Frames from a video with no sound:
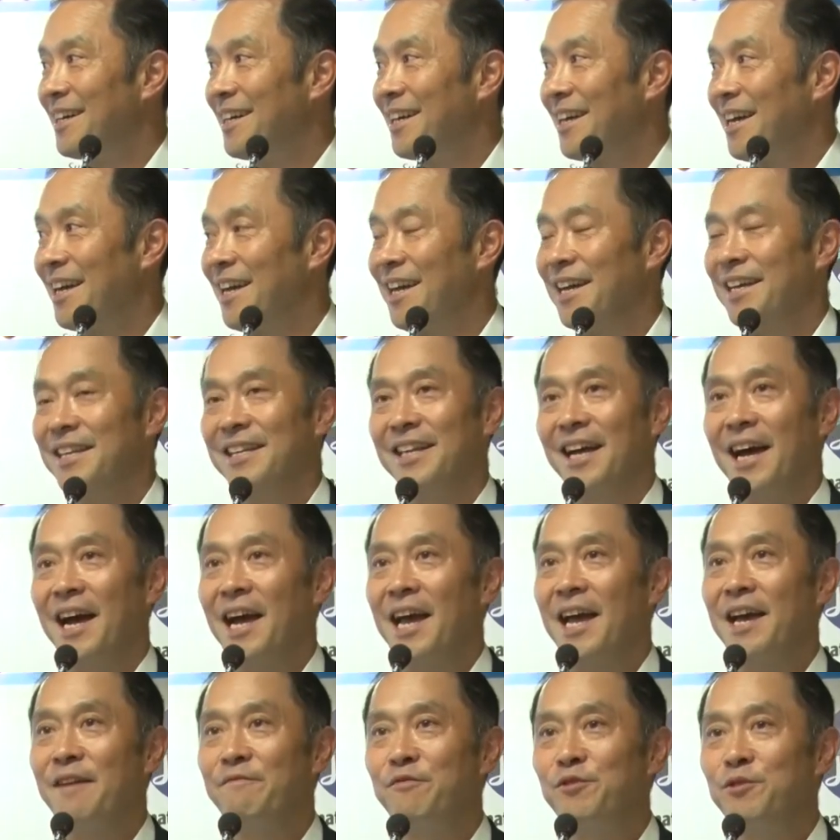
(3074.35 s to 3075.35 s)
And I
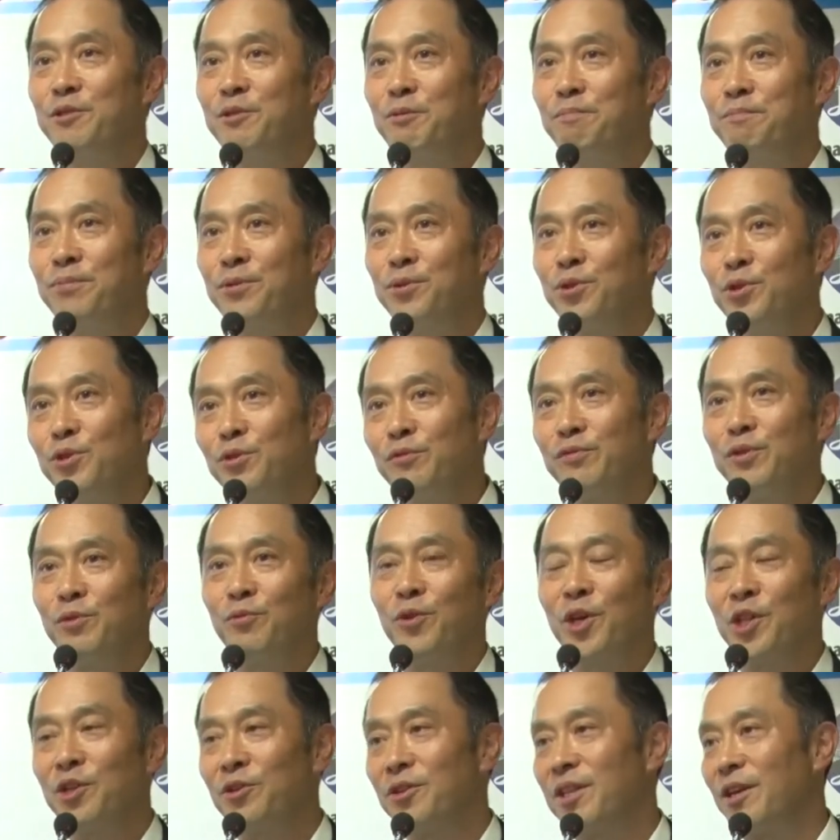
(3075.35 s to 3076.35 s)
haven't proved
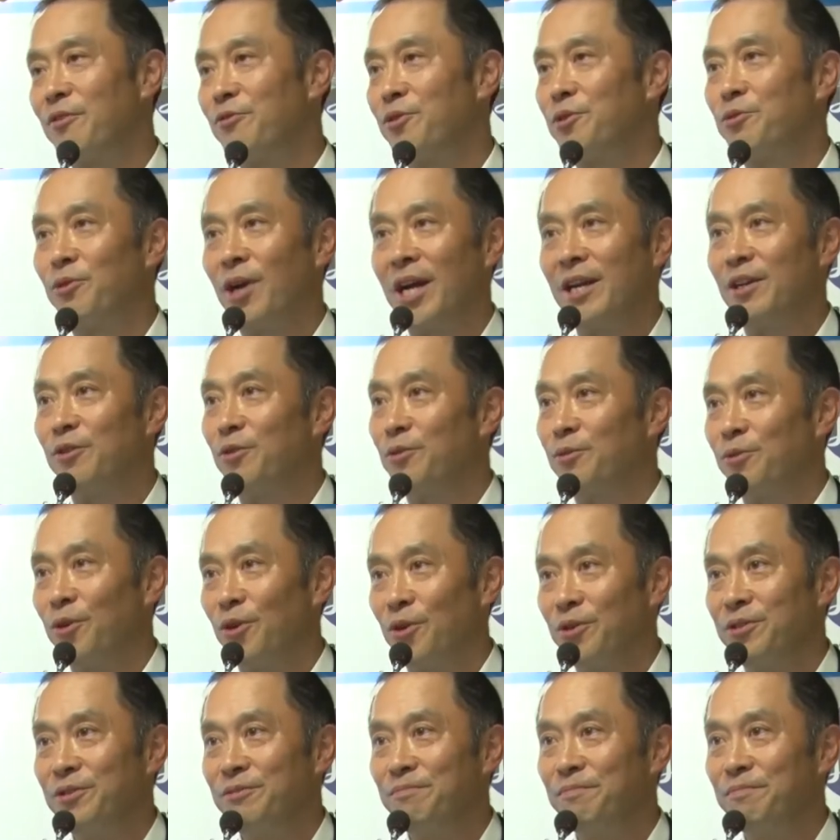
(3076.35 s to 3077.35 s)
whether they were right or wrong,